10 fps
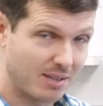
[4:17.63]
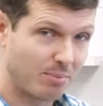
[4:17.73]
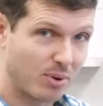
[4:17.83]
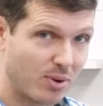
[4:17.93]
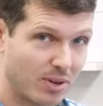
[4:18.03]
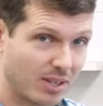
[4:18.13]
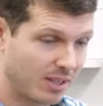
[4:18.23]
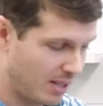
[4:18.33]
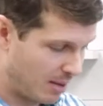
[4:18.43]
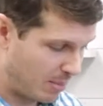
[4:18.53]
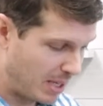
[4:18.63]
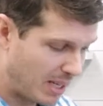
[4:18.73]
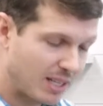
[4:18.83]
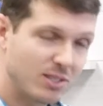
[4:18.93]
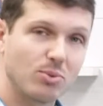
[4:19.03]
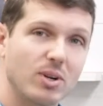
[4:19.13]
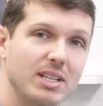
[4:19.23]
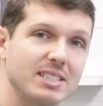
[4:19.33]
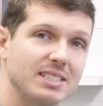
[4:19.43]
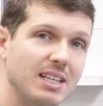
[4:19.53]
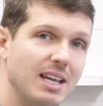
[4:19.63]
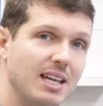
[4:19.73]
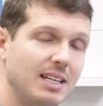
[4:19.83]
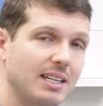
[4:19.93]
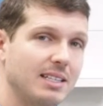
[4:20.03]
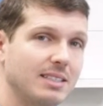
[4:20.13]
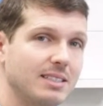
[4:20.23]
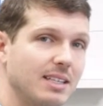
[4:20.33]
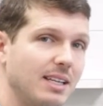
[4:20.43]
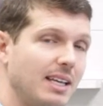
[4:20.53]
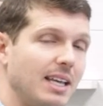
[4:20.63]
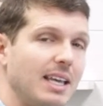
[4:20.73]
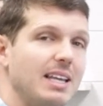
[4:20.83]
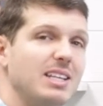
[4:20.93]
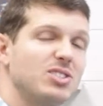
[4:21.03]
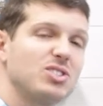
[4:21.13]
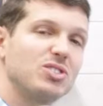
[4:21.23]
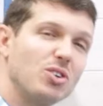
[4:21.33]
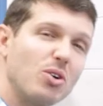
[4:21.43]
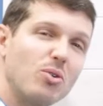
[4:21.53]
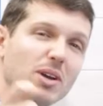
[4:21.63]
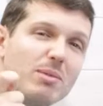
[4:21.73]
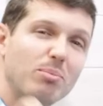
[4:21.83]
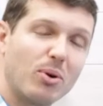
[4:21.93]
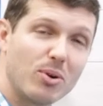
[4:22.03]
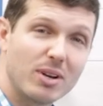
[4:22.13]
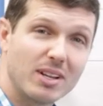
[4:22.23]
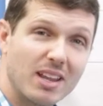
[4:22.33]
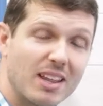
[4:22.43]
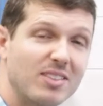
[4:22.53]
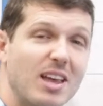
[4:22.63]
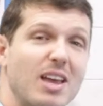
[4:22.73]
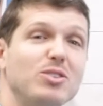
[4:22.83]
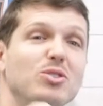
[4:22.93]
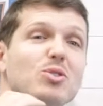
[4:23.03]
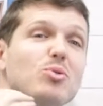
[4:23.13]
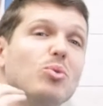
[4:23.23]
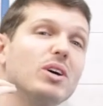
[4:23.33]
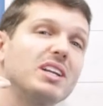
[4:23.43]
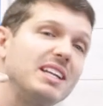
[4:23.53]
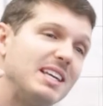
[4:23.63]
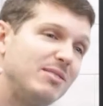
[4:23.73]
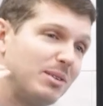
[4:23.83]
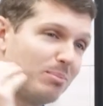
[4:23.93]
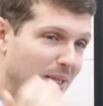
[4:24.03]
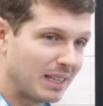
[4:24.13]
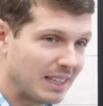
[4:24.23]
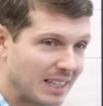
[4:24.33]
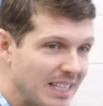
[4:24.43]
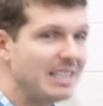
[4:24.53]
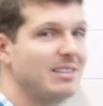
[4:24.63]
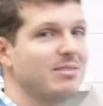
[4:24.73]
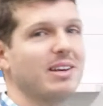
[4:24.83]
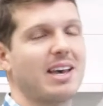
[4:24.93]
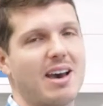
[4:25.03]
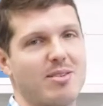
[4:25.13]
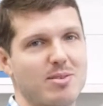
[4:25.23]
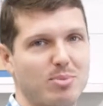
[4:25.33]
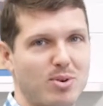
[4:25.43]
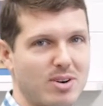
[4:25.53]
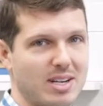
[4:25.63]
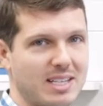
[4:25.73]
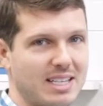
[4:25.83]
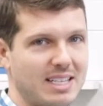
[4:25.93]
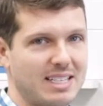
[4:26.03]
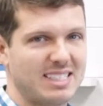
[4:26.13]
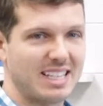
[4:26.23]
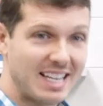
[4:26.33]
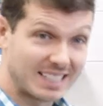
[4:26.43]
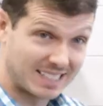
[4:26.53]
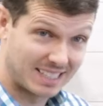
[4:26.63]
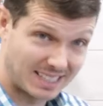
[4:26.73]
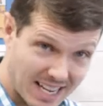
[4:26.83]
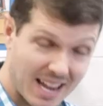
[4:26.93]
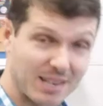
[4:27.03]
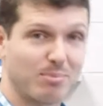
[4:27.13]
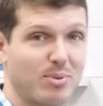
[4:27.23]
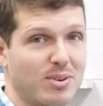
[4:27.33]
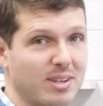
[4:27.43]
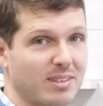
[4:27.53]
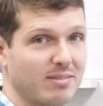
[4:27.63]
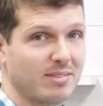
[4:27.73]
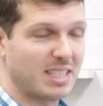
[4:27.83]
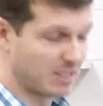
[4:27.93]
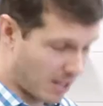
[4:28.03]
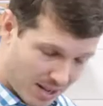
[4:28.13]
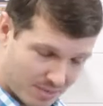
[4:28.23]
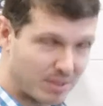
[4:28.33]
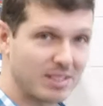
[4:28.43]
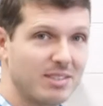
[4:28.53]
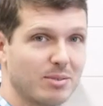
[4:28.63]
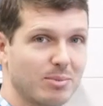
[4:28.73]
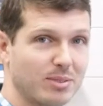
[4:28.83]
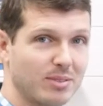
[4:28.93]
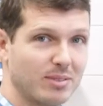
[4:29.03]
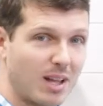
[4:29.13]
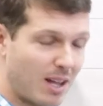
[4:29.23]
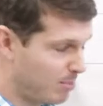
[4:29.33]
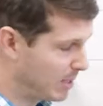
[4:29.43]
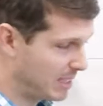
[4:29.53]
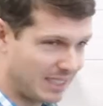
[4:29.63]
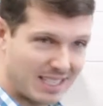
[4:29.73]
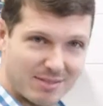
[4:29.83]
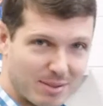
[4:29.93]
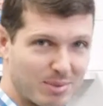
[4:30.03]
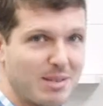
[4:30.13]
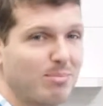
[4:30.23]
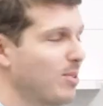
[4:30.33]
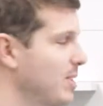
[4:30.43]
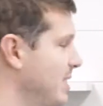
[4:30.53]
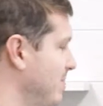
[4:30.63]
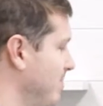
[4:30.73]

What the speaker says: important, because what it's saying is, it is so important that you wouldn't even believe how important it is. It's that important. It's unbelievable. Unbelievably important.